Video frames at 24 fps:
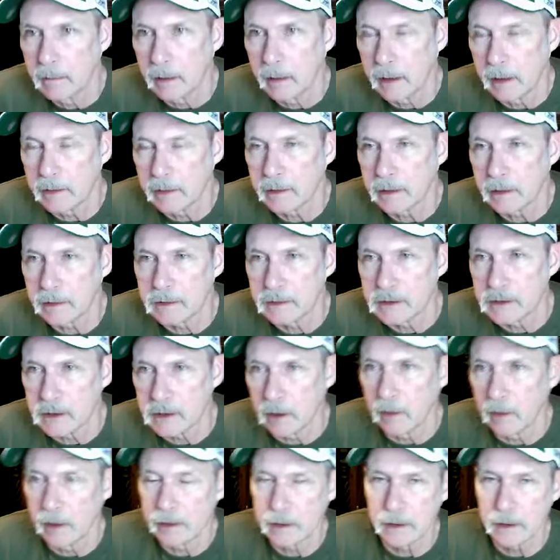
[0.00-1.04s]
I think
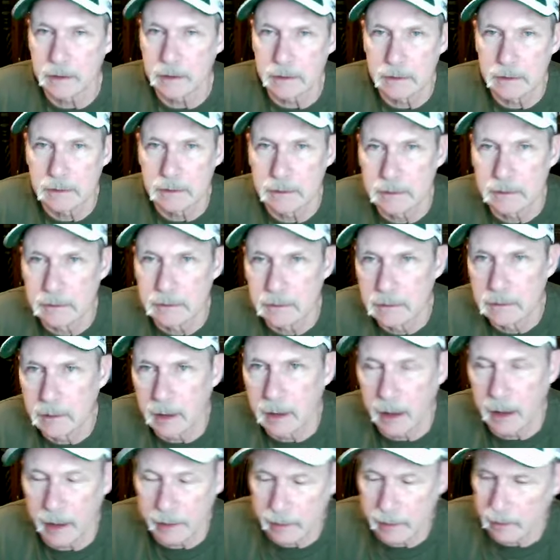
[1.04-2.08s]
so.
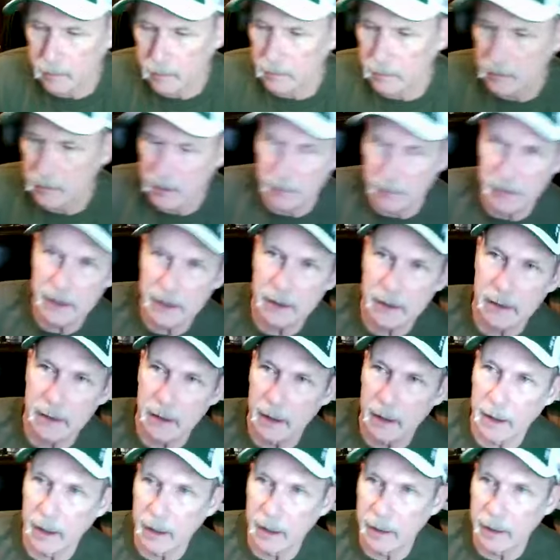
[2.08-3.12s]
To me,
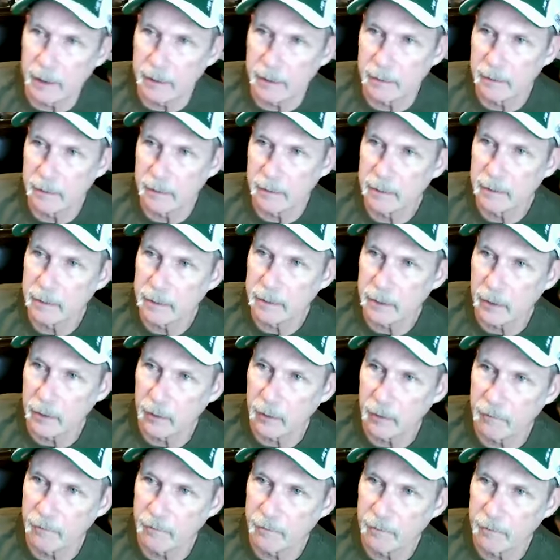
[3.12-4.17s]

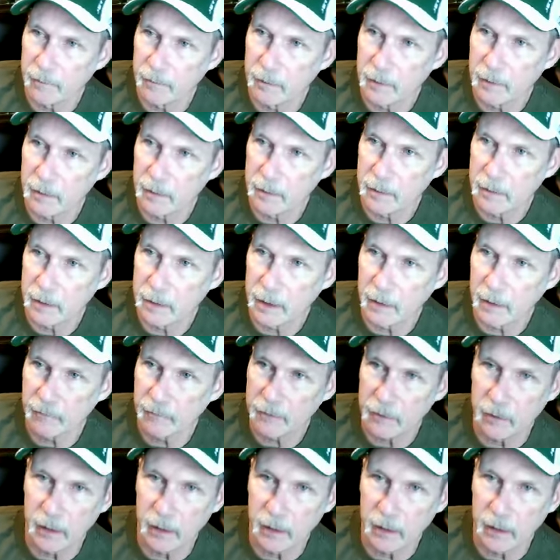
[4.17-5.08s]
if after